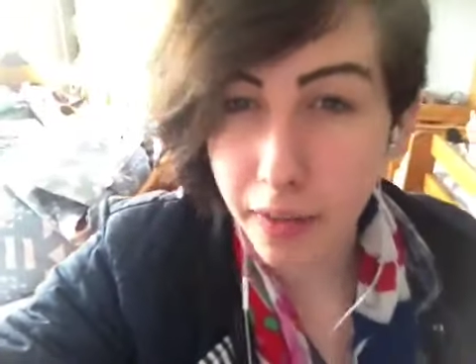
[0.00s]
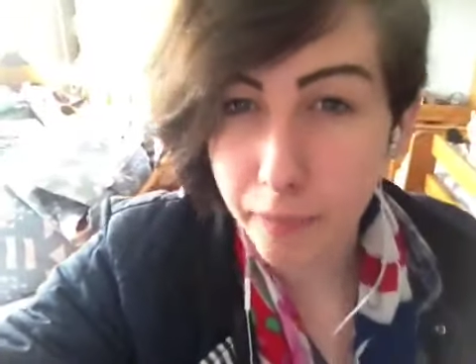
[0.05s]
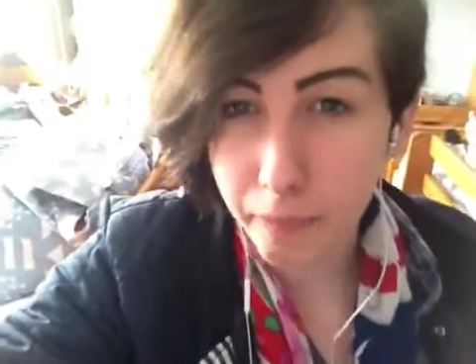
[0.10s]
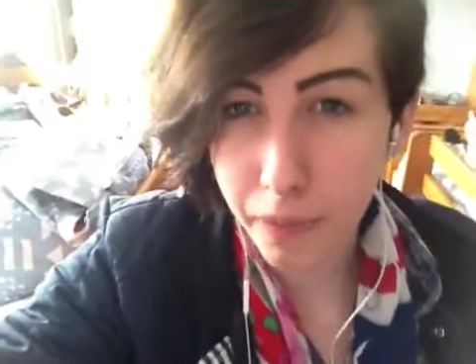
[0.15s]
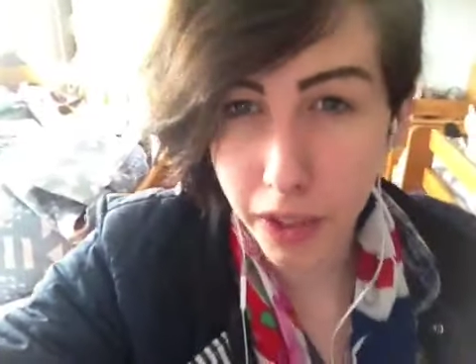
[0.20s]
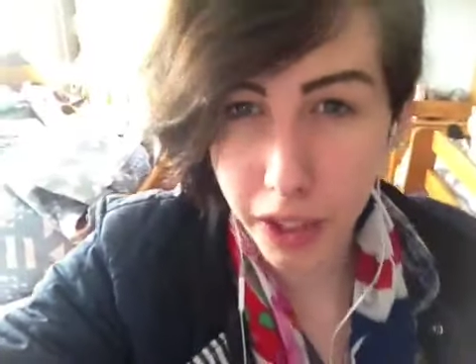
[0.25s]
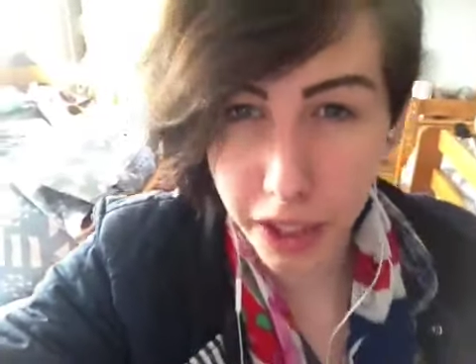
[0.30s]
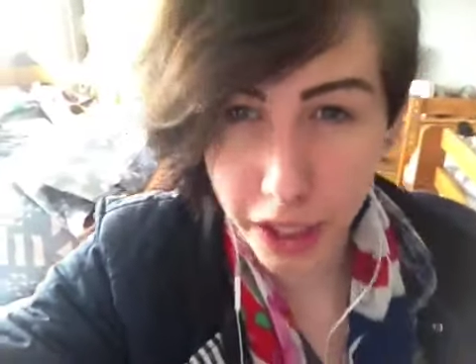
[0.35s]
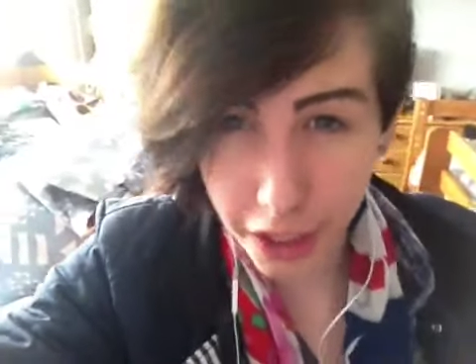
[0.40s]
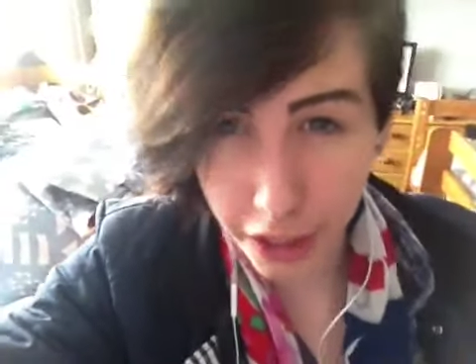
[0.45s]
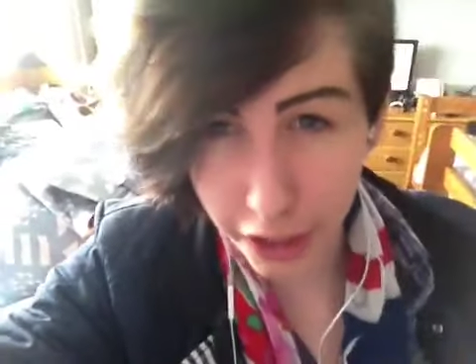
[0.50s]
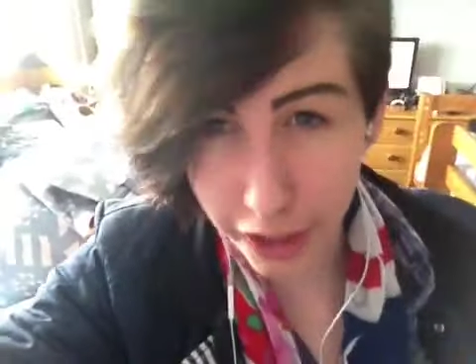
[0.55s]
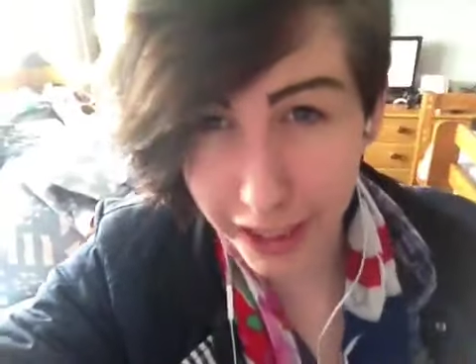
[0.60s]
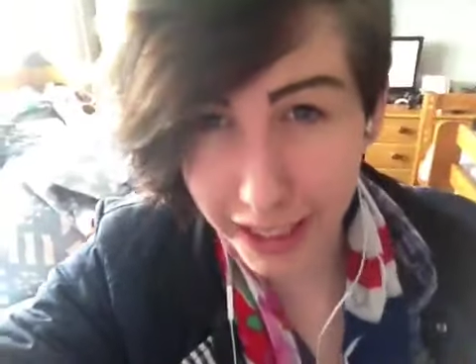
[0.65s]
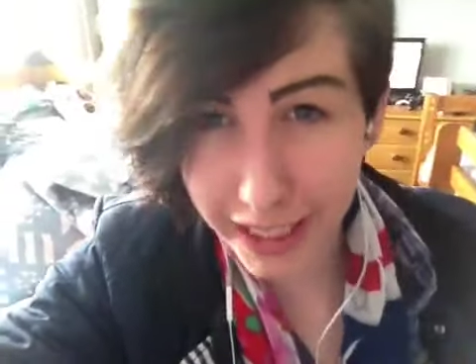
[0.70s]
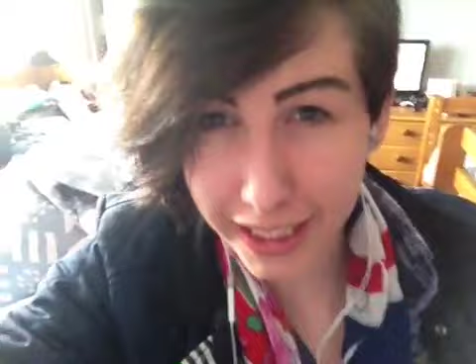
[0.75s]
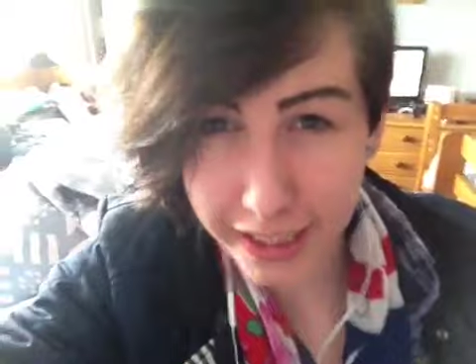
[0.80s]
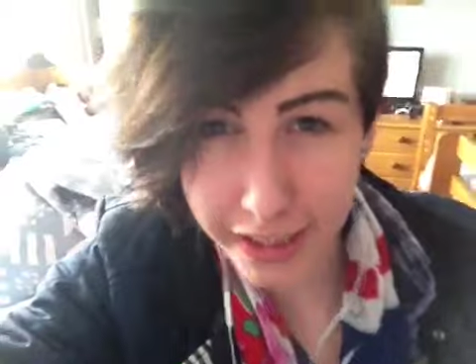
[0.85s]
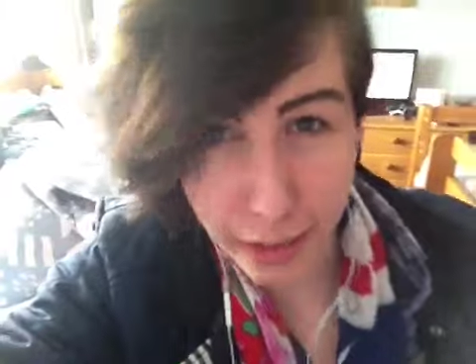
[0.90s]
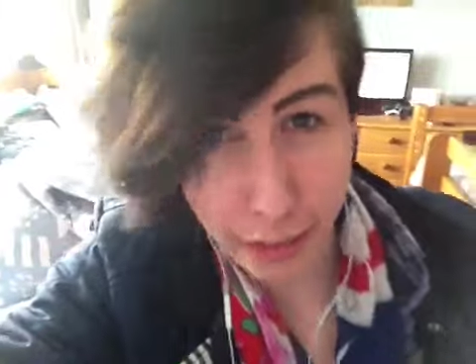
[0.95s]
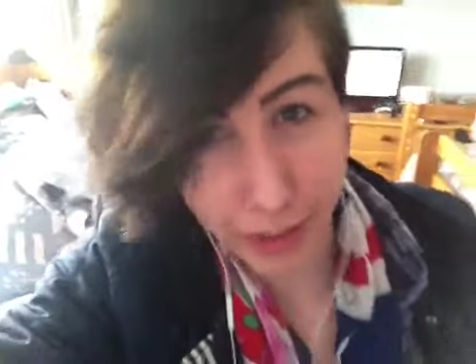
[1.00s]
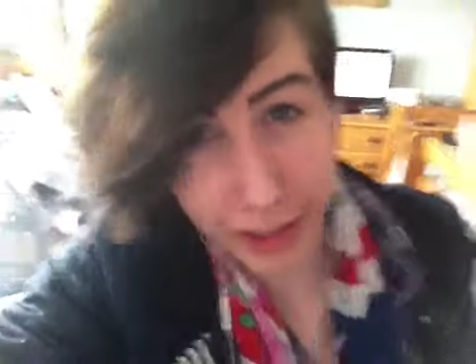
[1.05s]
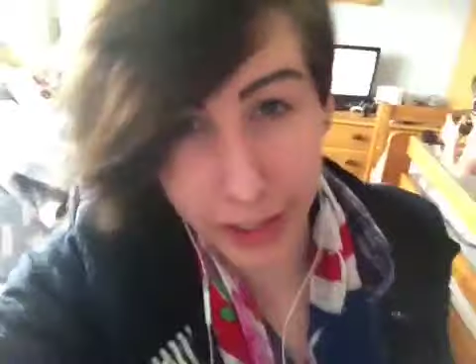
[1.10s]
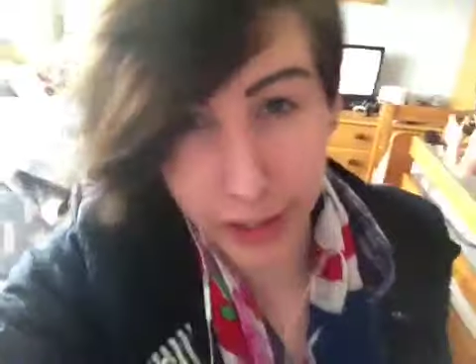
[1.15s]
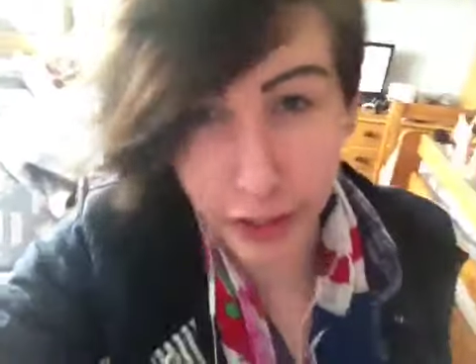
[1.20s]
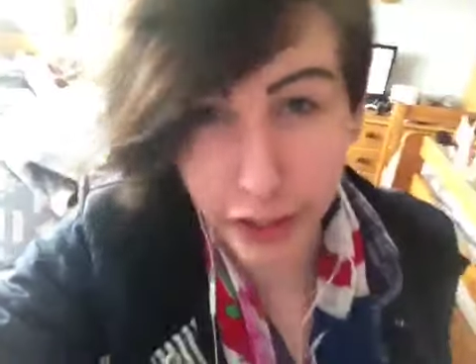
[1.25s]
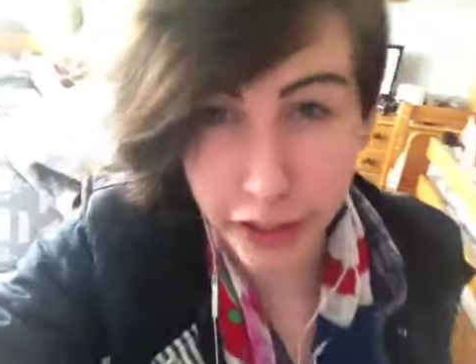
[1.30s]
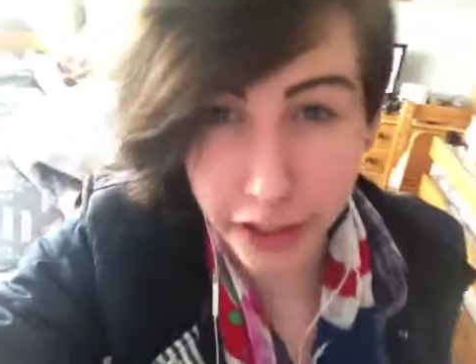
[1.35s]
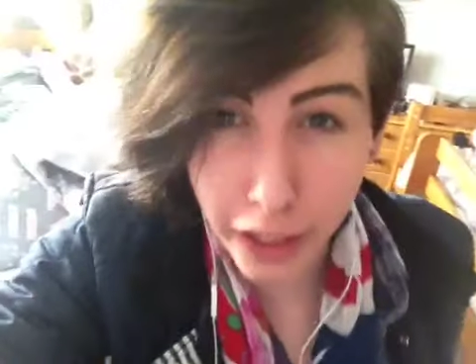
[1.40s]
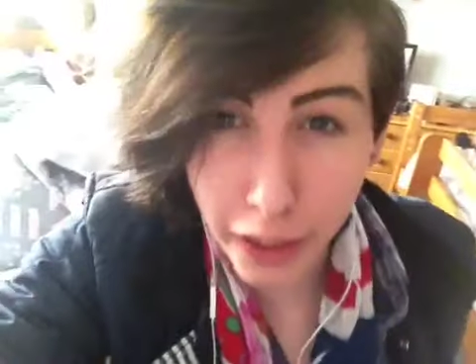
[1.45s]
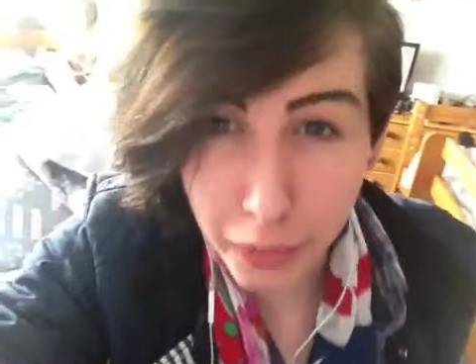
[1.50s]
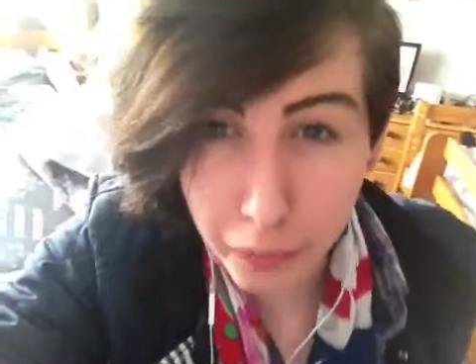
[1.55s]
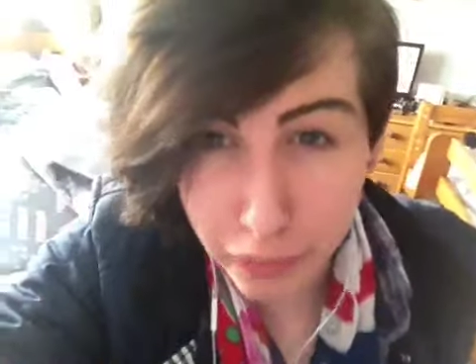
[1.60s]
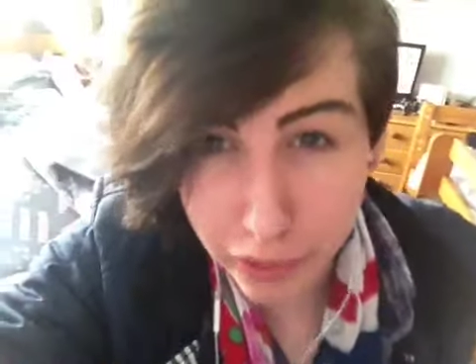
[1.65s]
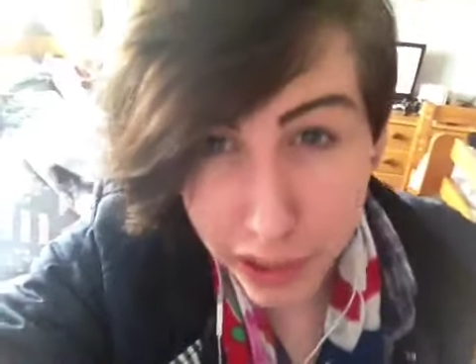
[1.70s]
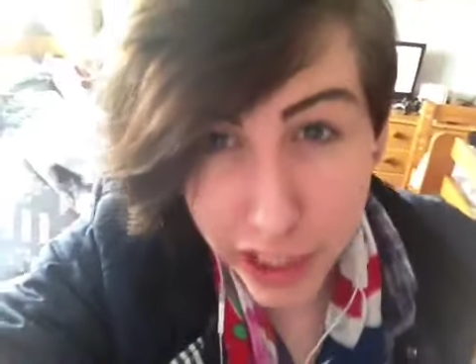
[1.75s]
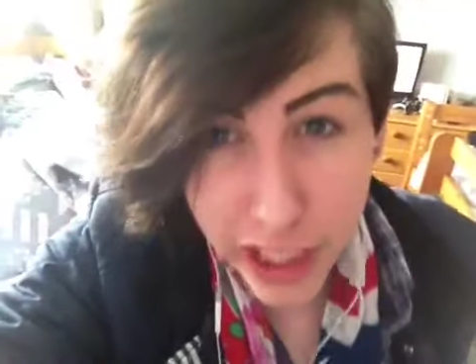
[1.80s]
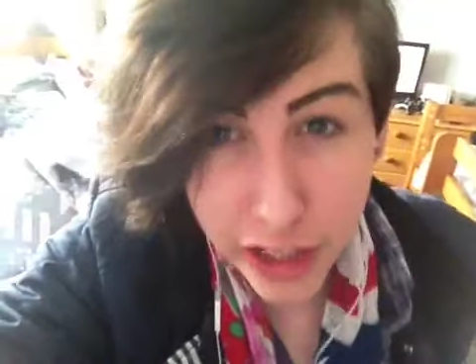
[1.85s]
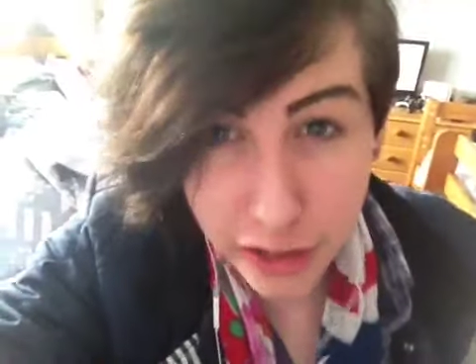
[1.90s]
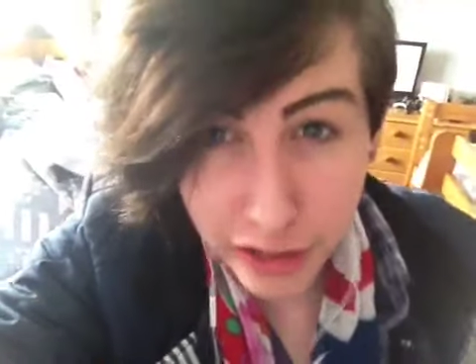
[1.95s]
but early so we can all go and
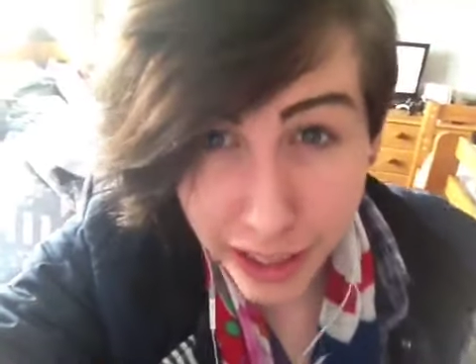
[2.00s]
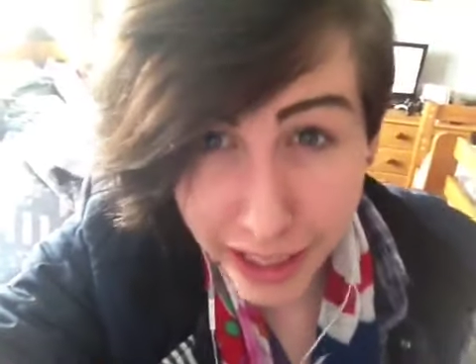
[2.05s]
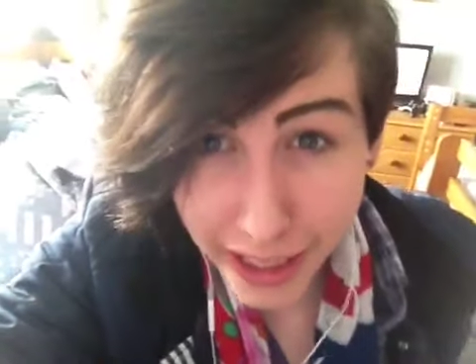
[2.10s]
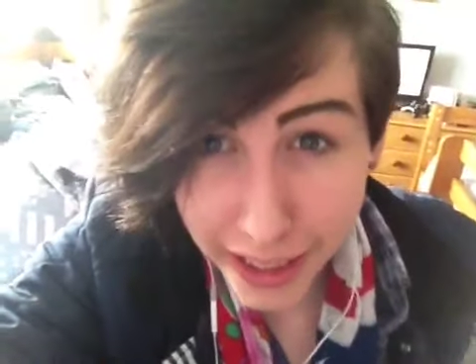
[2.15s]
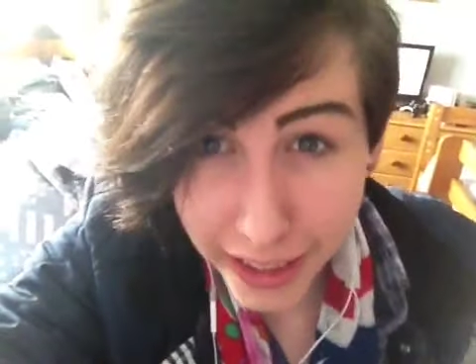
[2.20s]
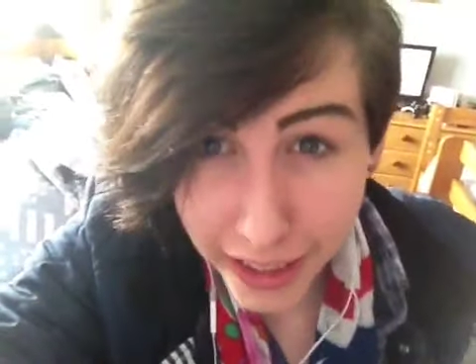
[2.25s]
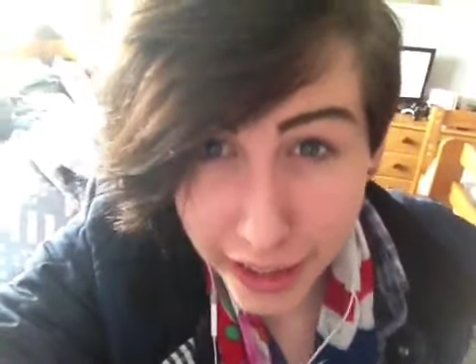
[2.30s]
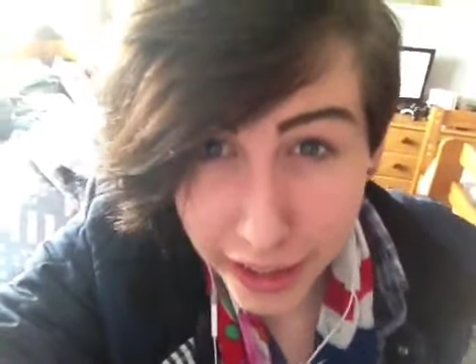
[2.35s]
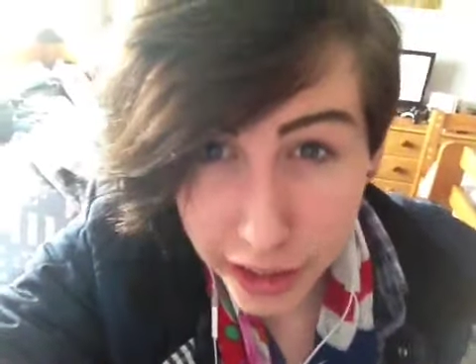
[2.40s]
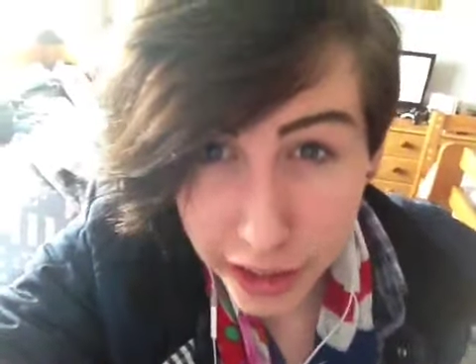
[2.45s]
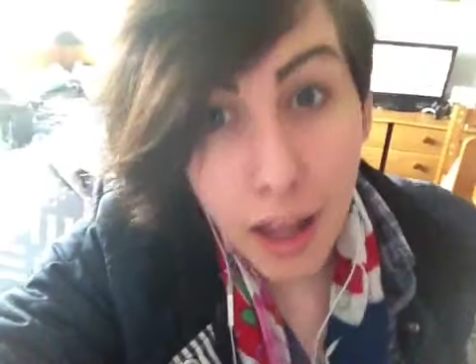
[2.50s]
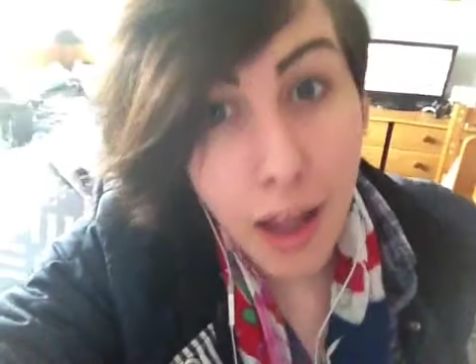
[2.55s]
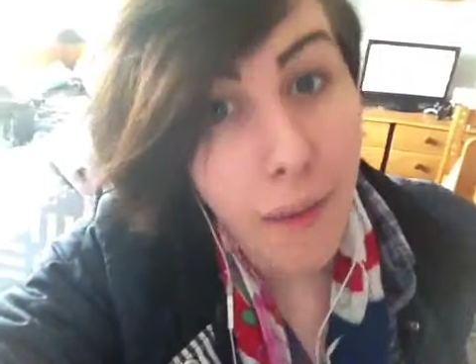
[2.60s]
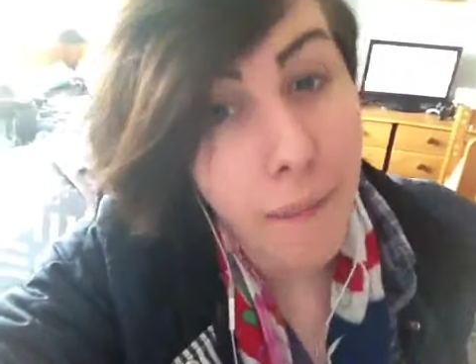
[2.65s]
pre-drink.